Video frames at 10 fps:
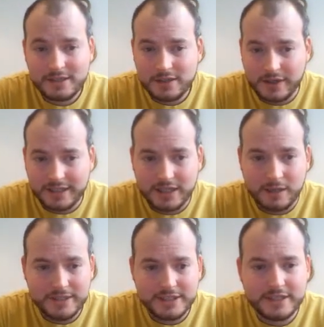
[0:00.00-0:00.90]
Knight can
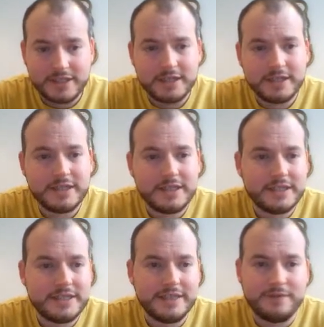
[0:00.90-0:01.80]
come into
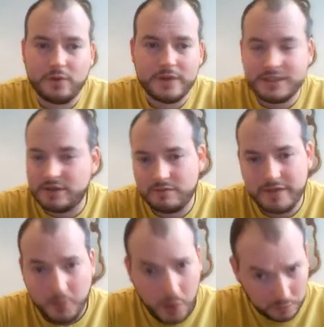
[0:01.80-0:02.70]
d4. He's doing
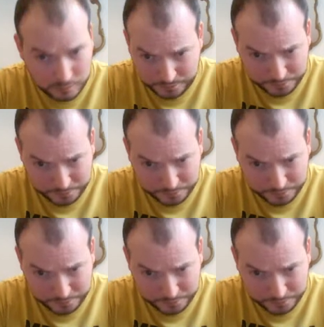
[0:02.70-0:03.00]
really well.